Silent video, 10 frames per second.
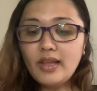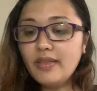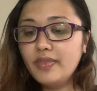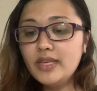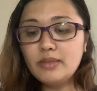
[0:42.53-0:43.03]

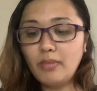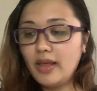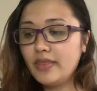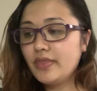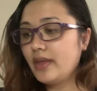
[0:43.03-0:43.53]
this
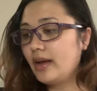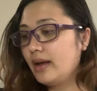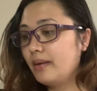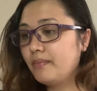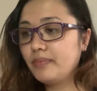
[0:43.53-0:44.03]
month.
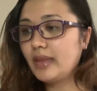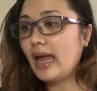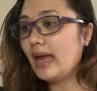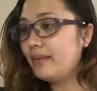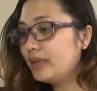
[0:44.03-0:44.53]

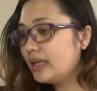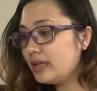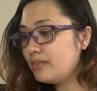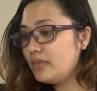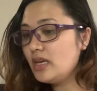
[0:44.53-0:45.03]
I'm
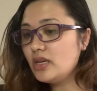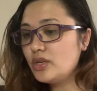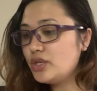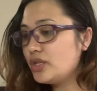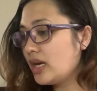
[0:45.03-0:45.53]
gonna be
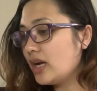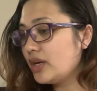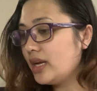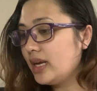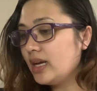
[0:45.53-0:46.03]

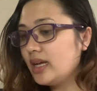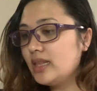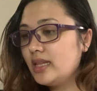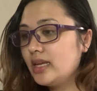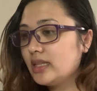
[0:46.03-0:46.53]
sharing a
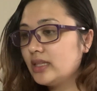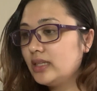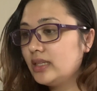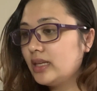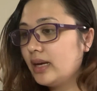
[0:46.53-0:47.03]

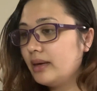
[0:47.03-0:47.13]
little